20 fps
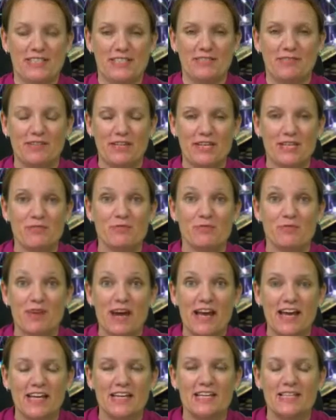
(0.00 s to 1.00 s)
If there's
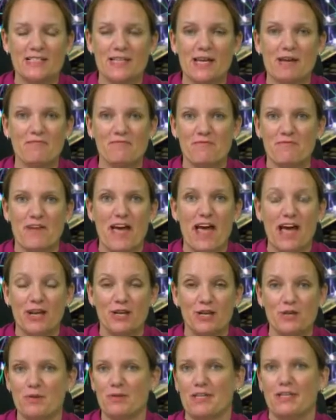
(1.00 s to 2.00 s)
really some
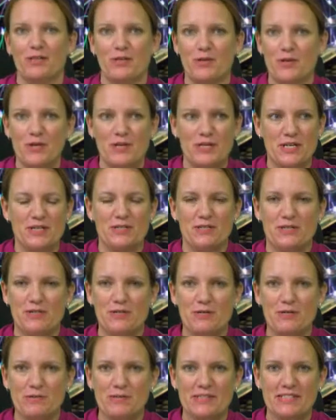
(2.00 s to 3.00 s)
value in learning the
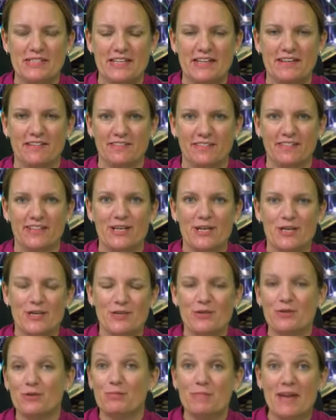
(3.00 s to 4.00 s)
new skill,
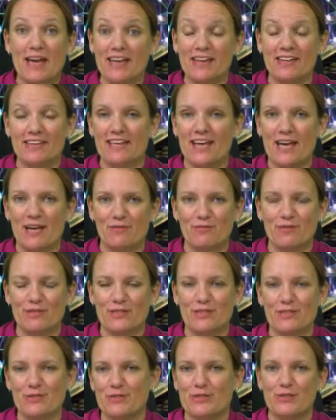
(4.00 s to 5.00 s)
you'll make the
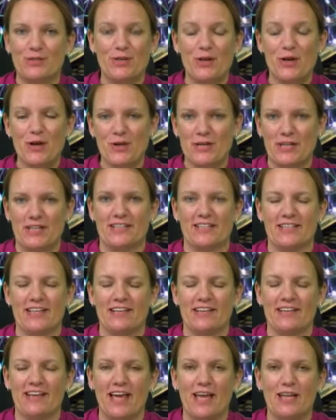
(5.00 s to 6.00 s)
efforts to learn it,
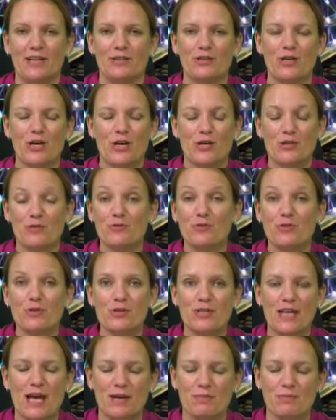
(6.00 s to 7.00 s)
and
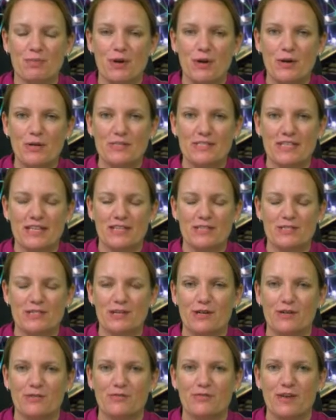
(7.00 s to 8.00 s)
through that process
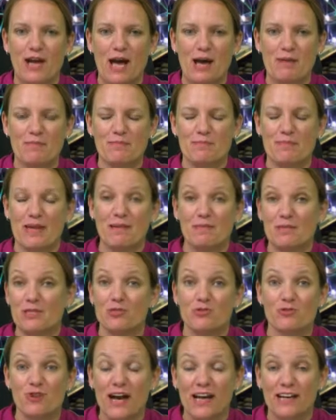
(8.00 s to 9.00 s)
of maybe
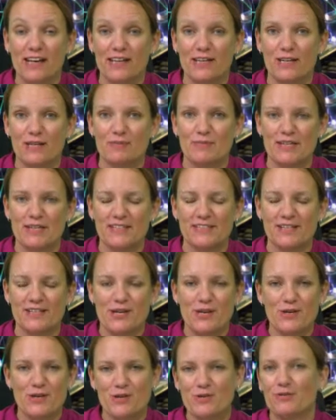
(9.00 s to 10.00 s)
struggling a bit,
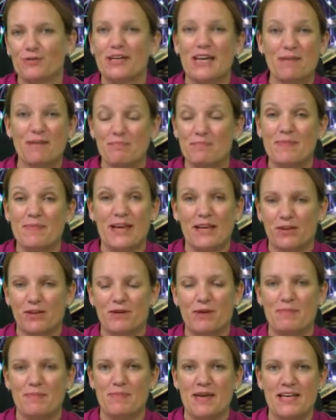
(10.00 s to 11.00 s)
you'll get better
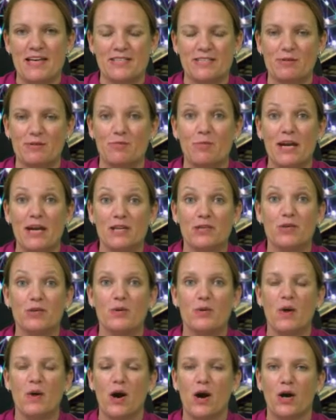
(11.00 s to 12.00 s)
and better when
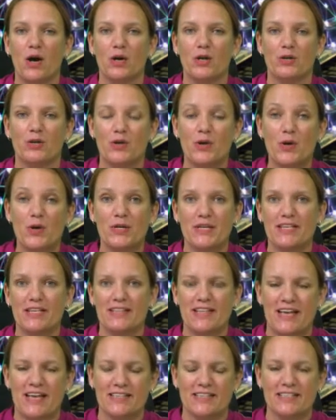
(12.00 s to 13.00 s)
you are
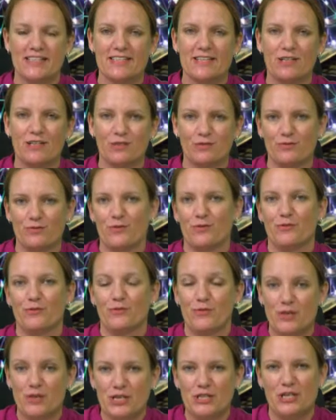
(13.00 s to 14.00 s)
learning that skill
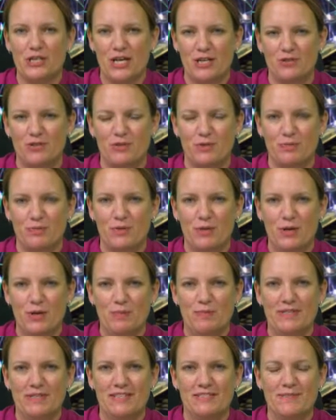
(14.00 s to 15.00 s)
for a genuine
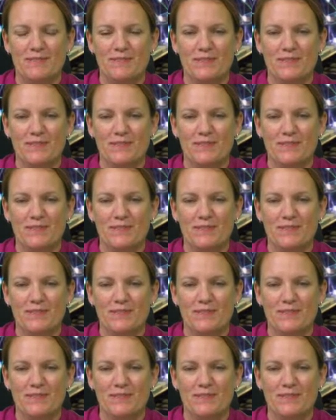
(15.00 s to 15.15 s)
purpose.